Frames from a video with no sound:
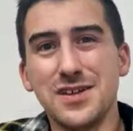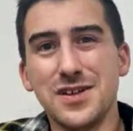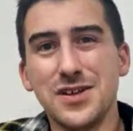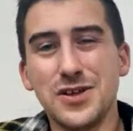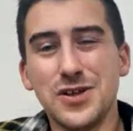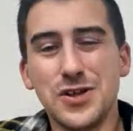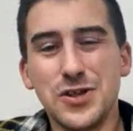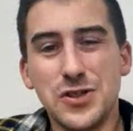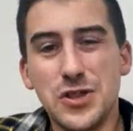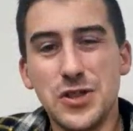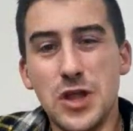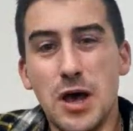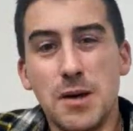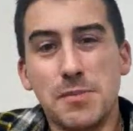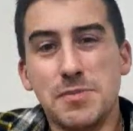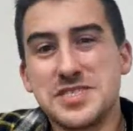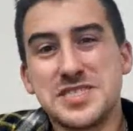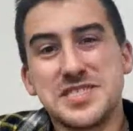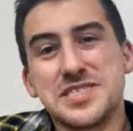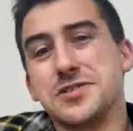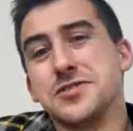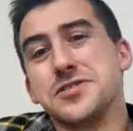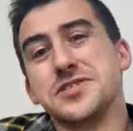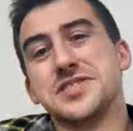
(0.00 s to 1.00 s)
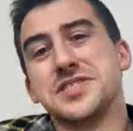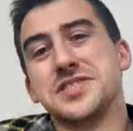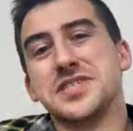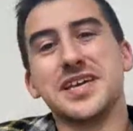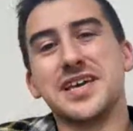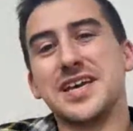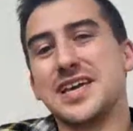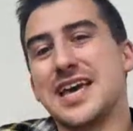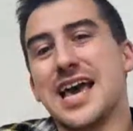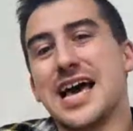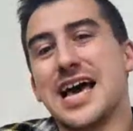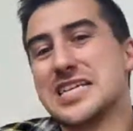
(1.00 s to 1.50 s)
No, but
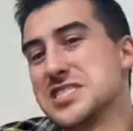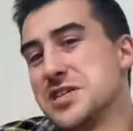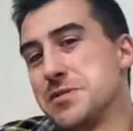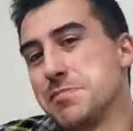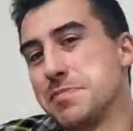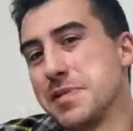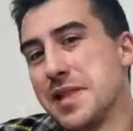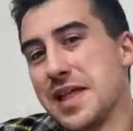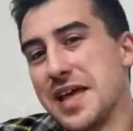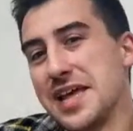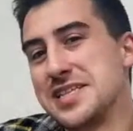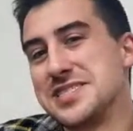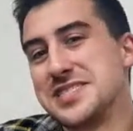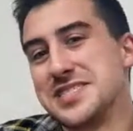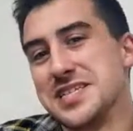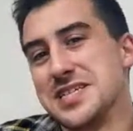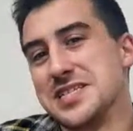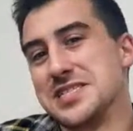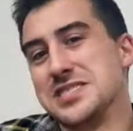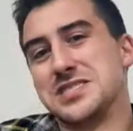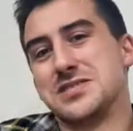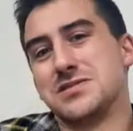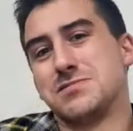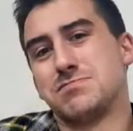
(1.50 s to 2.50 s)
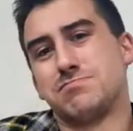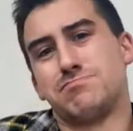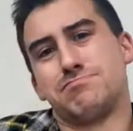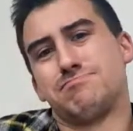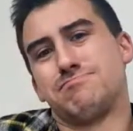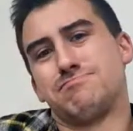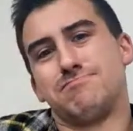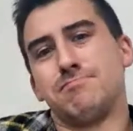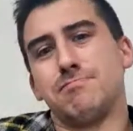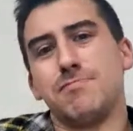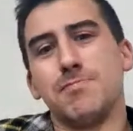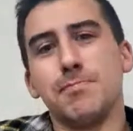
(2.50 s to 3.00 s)
seriously, he hasn't played since
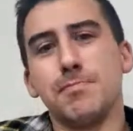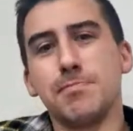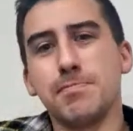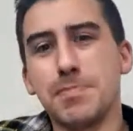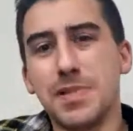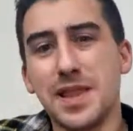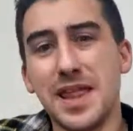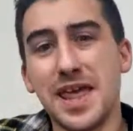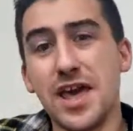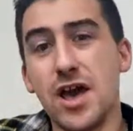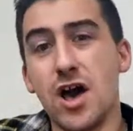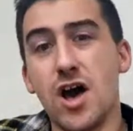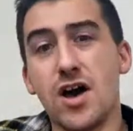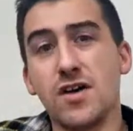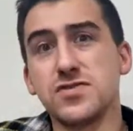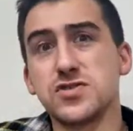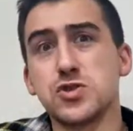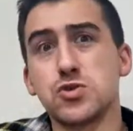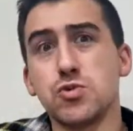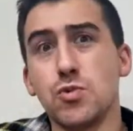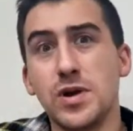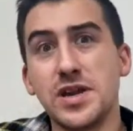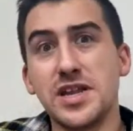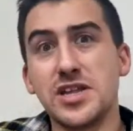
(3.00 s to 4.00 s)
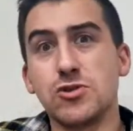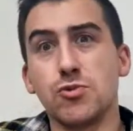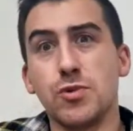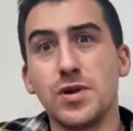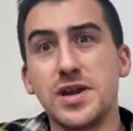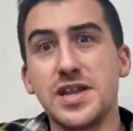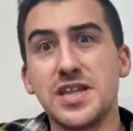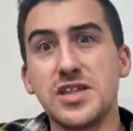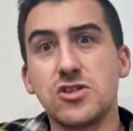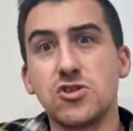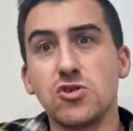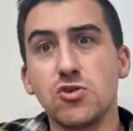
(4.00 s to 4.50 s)
playoffs
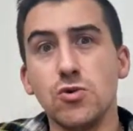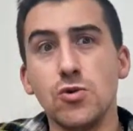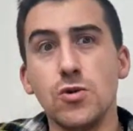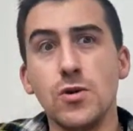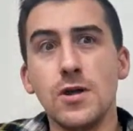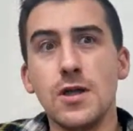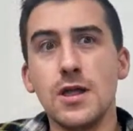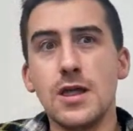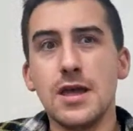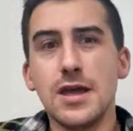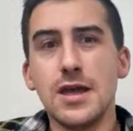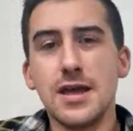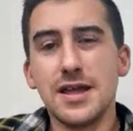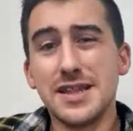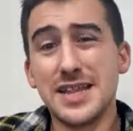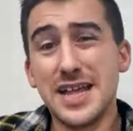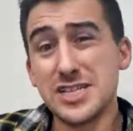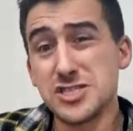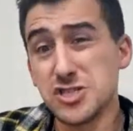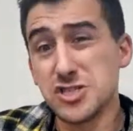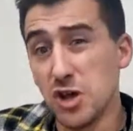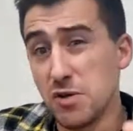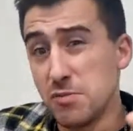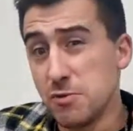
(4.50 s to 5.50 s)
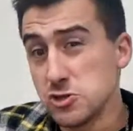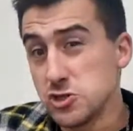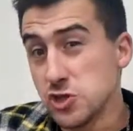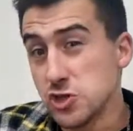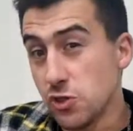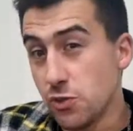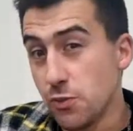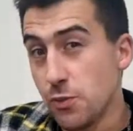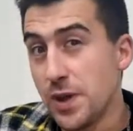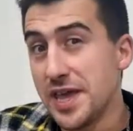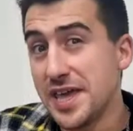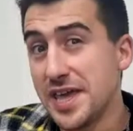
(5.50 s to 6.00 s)
2022. That's almost
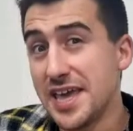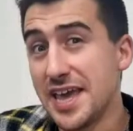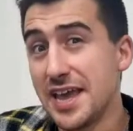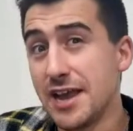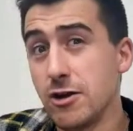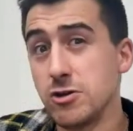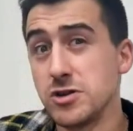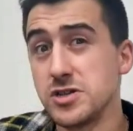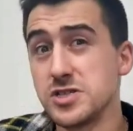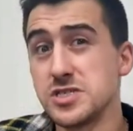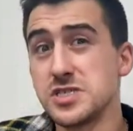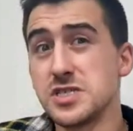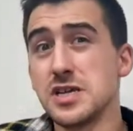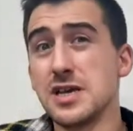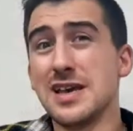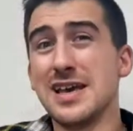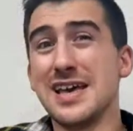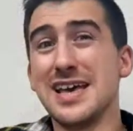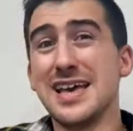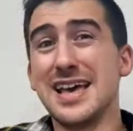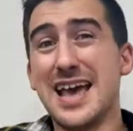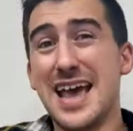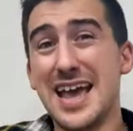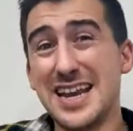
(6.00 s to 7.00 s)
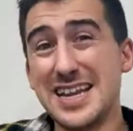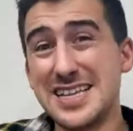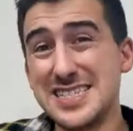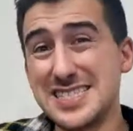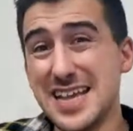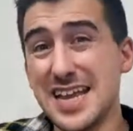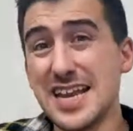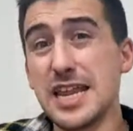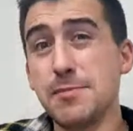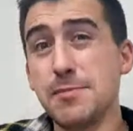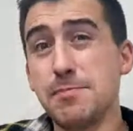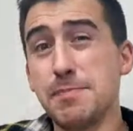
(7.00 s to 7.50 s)
3 years. And his
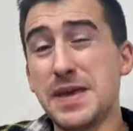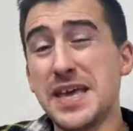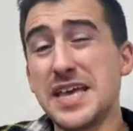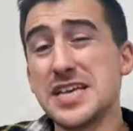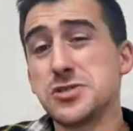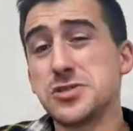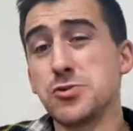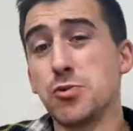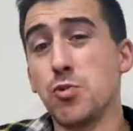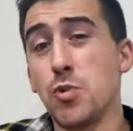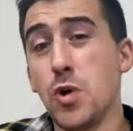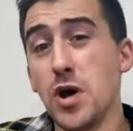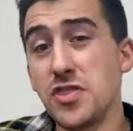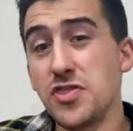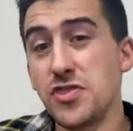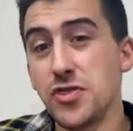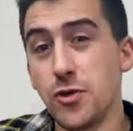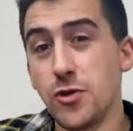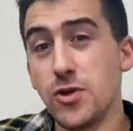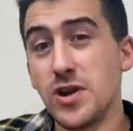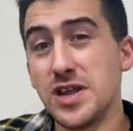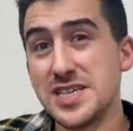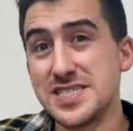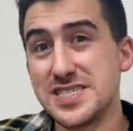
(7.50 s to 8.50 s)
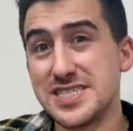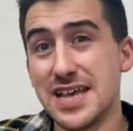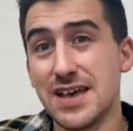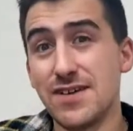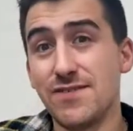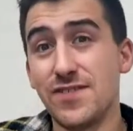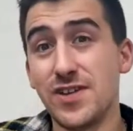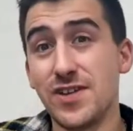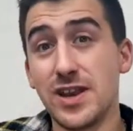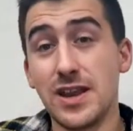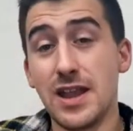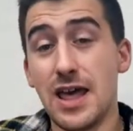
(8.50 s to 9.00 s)
ADP is
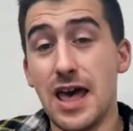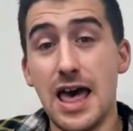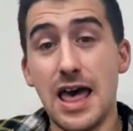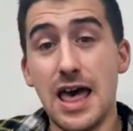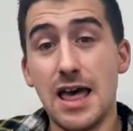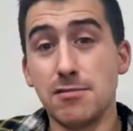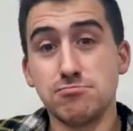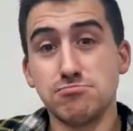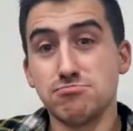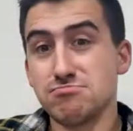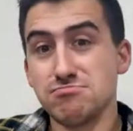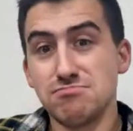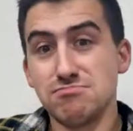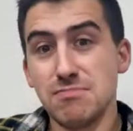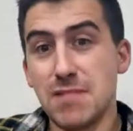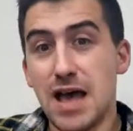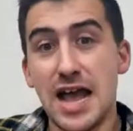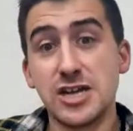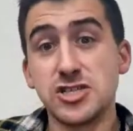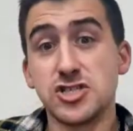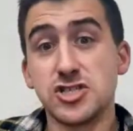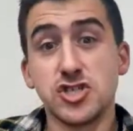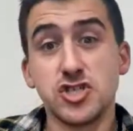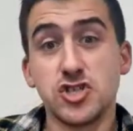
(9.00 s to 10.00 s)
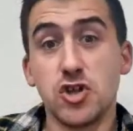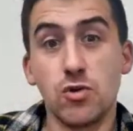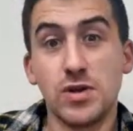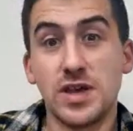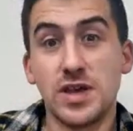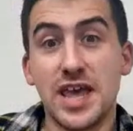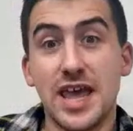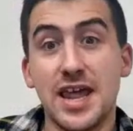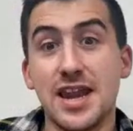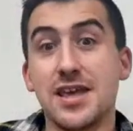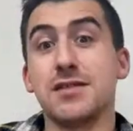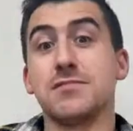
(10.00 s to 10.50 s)
137. I just don't
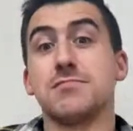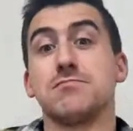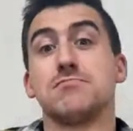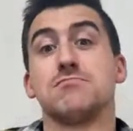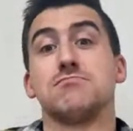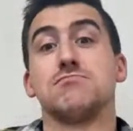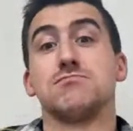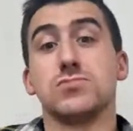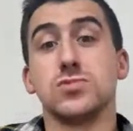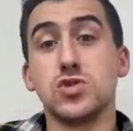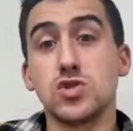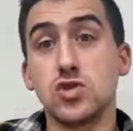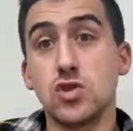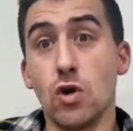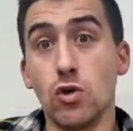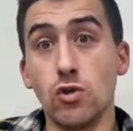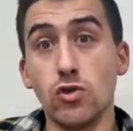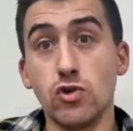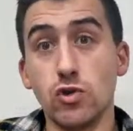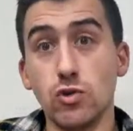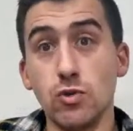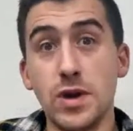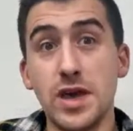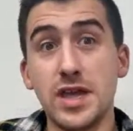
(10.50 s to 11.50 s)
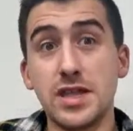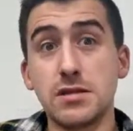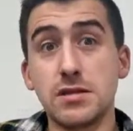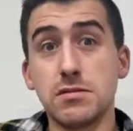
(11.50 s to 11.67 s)
get it. Don't do it.